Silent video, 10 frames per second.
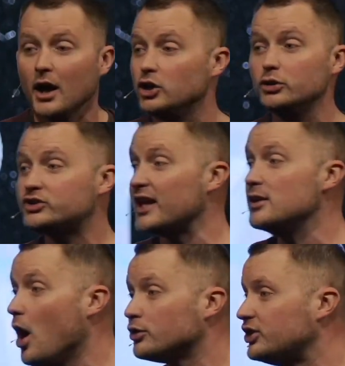you say,
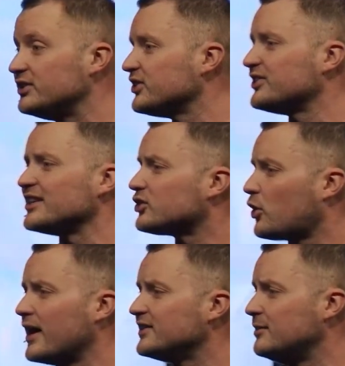no, Jesus, that's crazy.